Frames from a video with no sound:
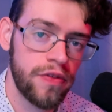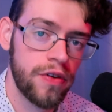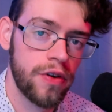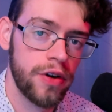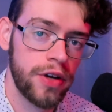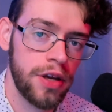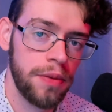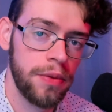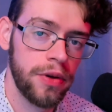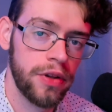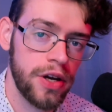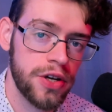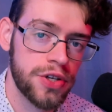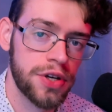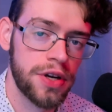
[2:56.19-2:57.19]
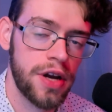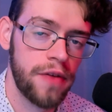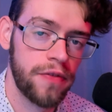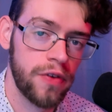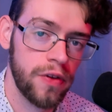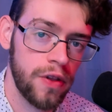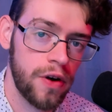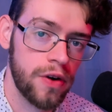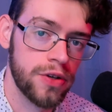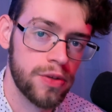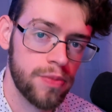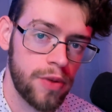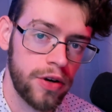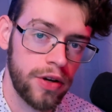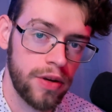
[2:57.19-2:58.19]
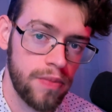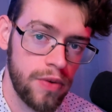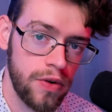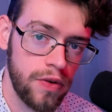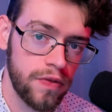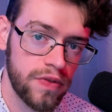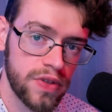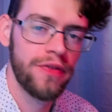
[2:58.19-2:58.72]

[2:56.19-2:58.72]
or accumulation after large market moves.